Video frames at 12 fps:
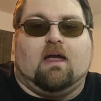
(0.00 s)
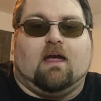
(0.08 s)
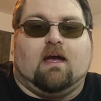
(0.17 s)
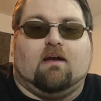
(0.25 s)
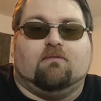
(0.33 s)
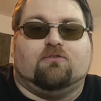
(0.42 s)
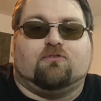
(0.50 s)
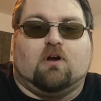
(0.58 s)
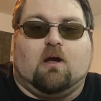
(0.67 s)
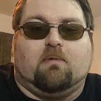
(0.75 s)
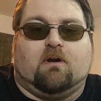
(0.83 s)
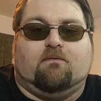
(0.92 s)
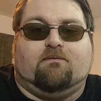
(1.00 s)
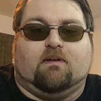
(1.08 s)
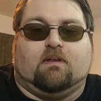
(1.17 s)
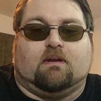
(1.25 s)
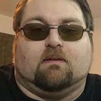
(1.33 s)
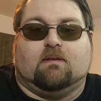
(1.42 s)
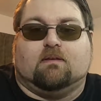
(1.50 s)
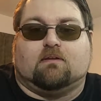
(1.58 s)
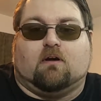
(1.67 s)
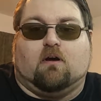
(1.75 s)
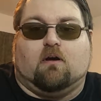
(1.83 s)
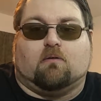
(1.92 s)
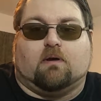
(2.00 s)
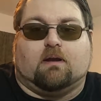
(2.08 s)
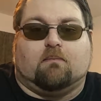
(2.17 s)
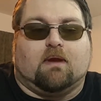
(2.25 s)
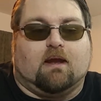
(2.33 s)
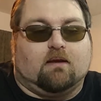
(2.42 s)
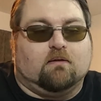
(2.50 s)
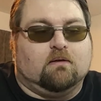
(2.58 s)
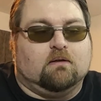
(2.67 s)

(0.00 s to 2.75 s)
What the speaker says: have strawberry filling that's already made.